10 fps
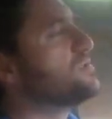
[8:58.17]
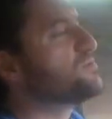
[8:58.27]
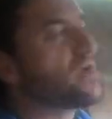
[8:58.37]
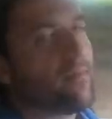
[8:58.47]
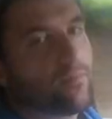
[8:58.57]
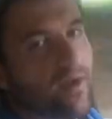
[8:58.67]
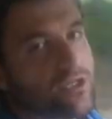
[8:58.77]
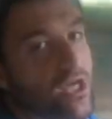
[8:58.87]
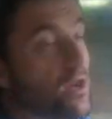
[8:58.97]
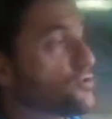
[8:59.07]
Subscribe to my
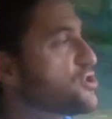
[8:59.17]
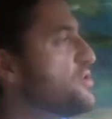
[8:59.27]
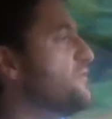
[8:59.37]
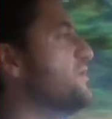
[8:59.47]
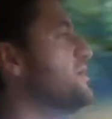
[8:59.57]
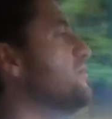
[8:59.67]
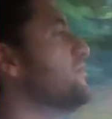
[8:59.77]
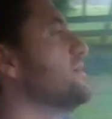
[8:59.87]
channel. Share the video.